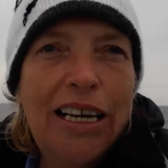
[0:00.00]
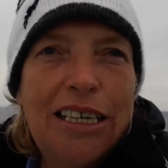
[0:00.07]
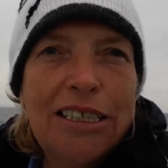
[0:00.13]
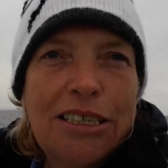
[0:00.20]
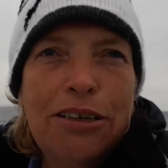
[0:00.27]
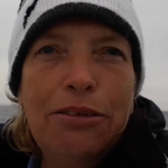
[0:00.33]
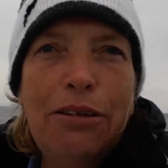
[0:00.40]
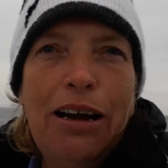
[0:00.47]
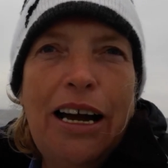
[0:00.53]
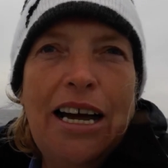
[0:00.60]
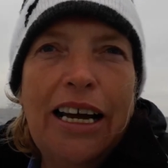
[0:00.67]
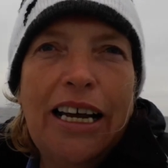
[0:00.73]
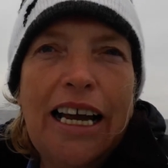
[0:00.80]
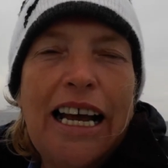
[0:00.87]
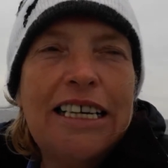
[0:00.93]
so
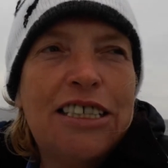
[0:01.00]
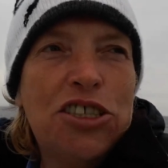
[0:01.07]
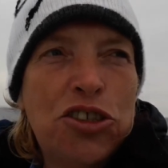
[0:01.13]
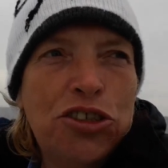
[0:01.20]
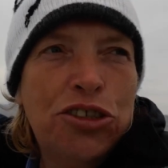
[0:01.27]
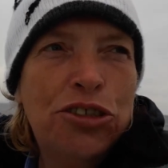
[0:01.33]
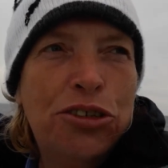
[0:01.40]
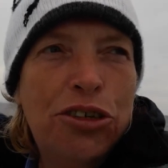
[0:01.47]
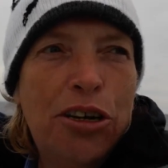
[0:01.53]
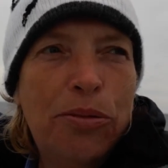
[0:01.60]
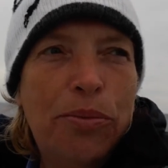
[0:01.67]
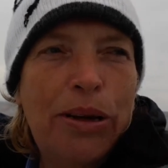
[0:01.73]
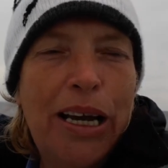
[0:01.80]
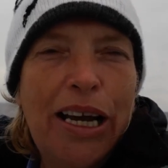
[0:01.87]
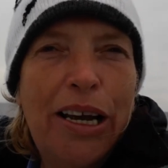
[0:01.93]
I entered Troon
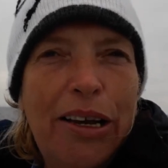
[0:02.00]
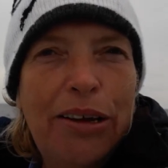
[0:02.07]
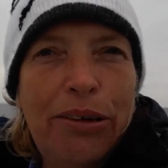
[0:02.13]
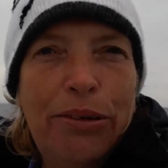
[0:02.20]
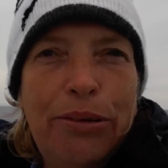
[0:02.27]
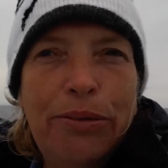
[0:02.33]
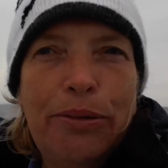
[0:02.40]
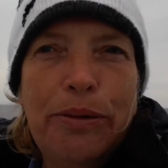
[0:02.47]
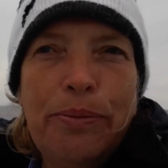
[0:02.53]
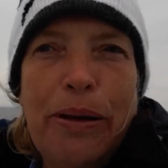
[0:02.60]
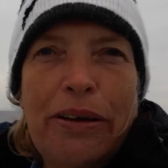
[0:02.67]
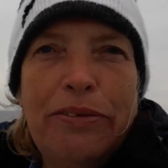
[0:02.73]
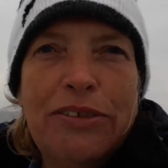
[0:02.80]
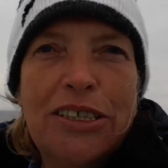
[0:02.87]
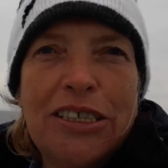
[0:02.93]
on my own with
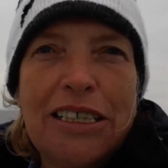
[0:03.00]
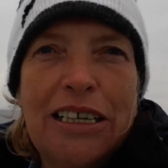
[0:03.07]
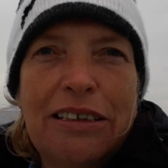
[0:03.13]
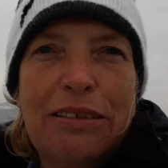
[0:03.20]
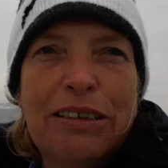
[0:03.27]
Bev just